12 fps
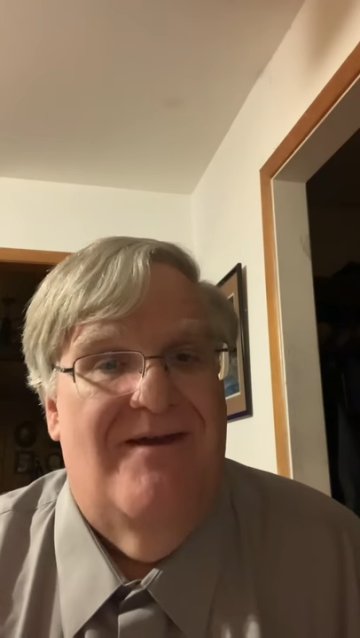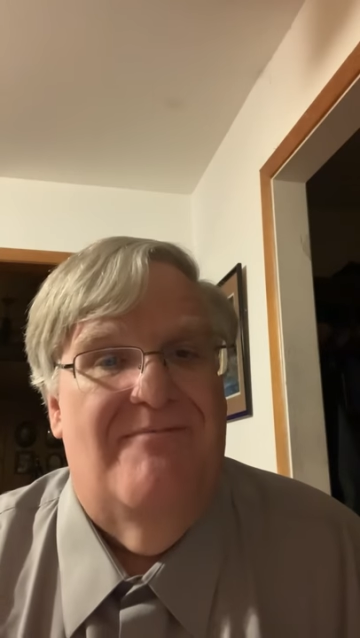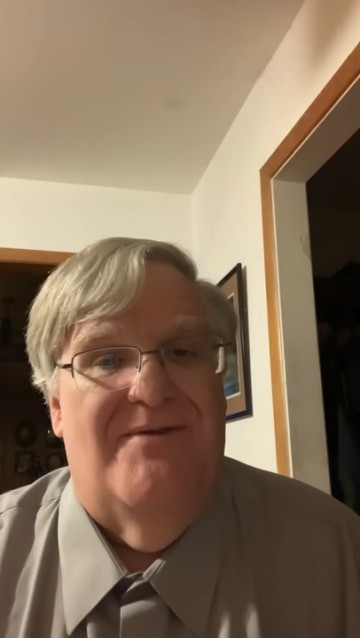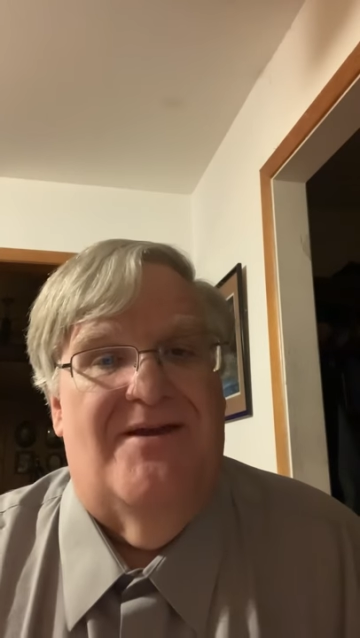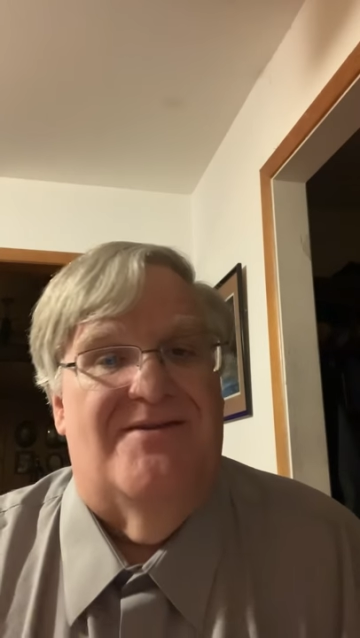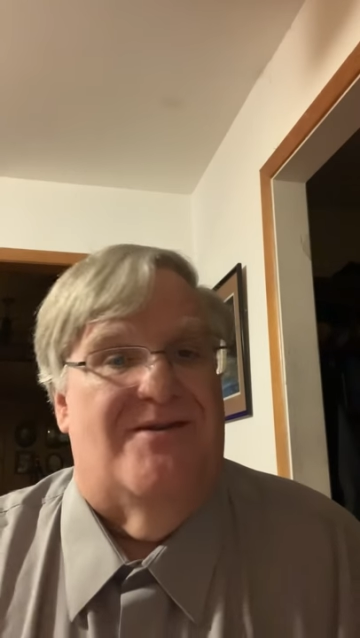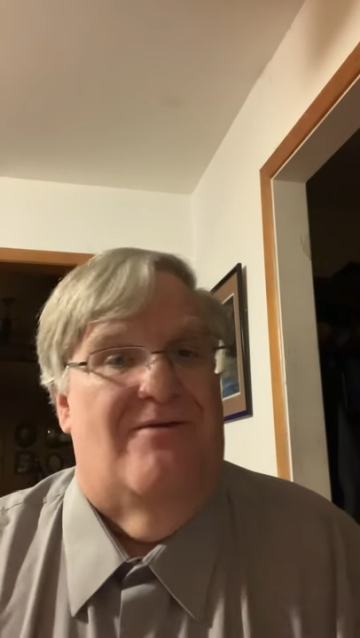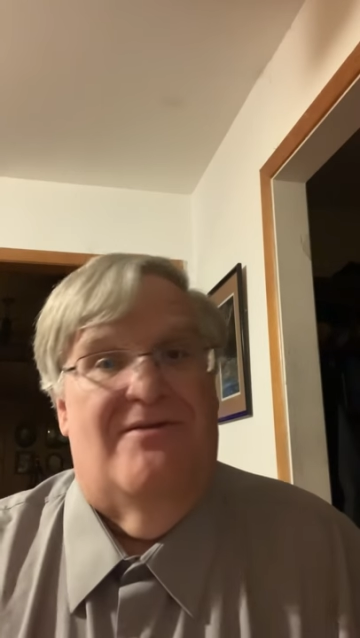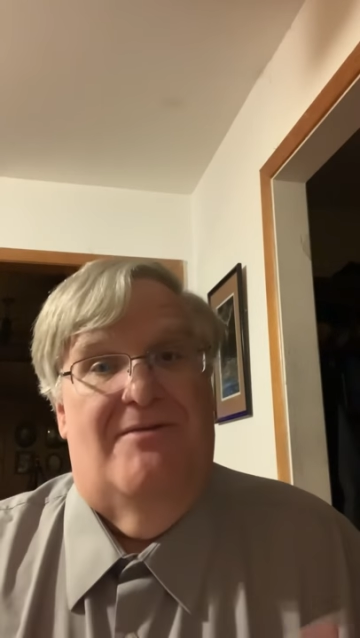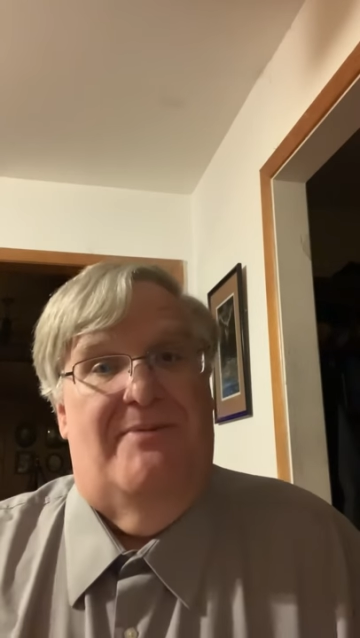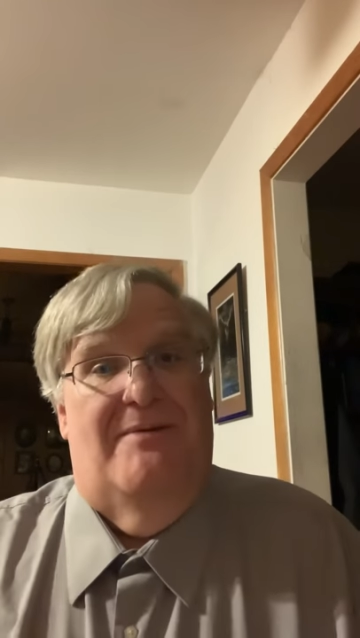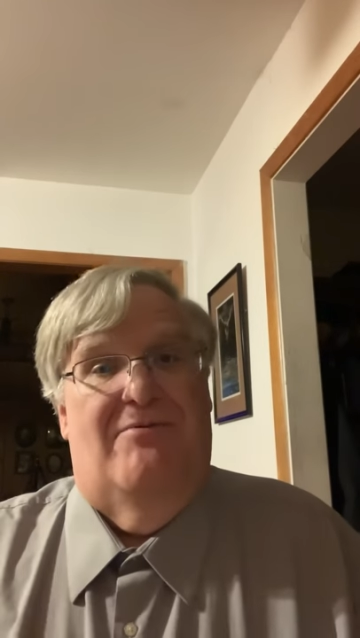because only
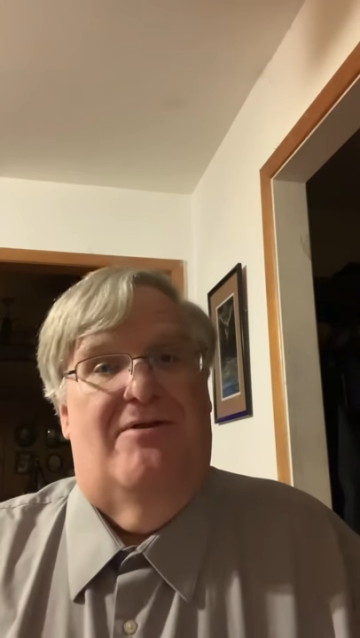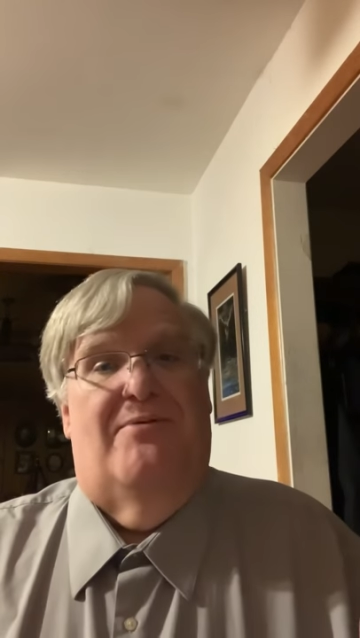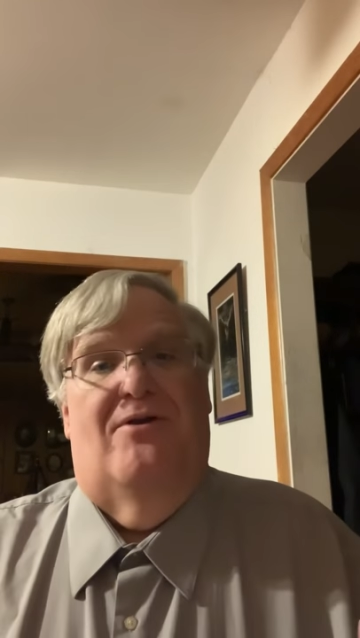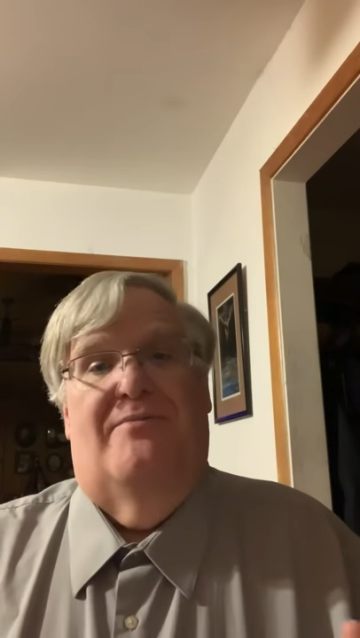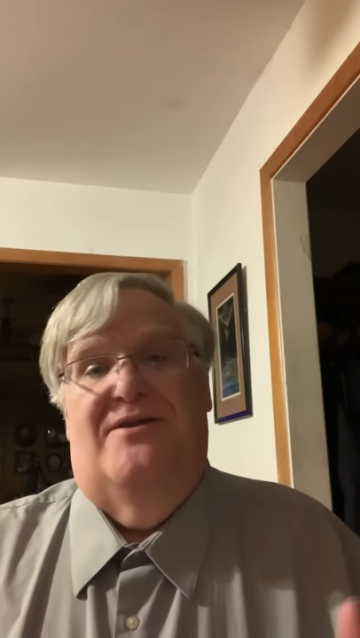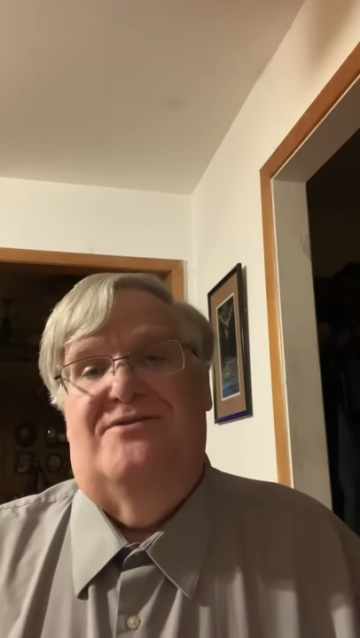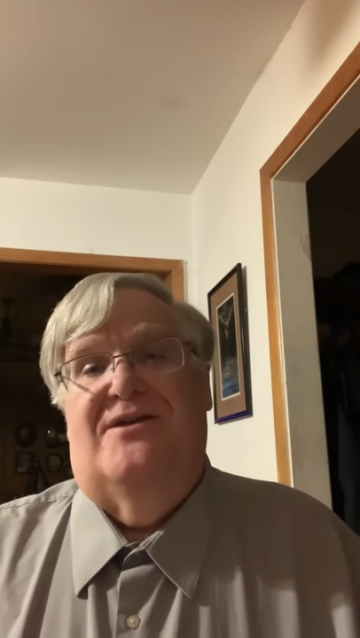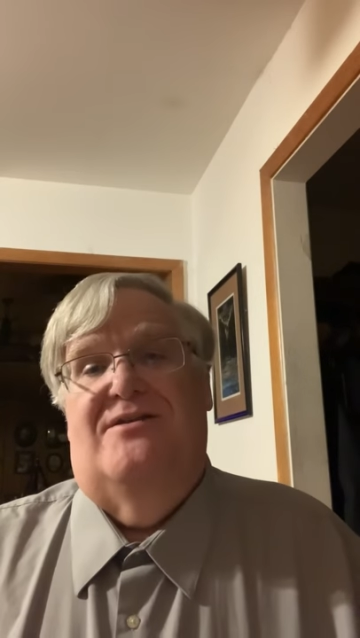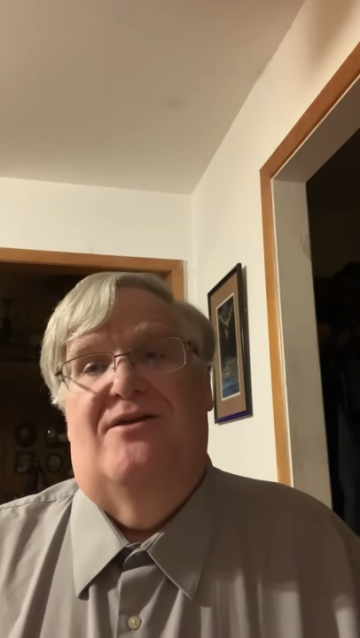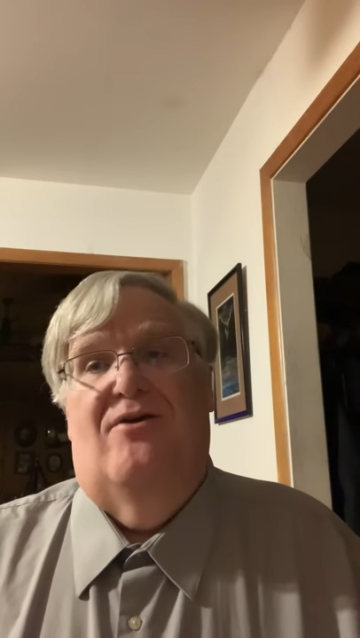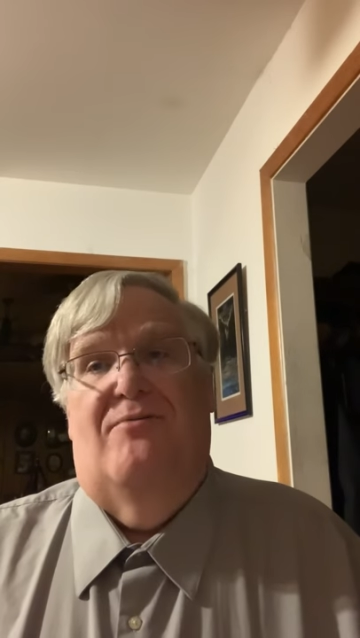the people with the permits can go,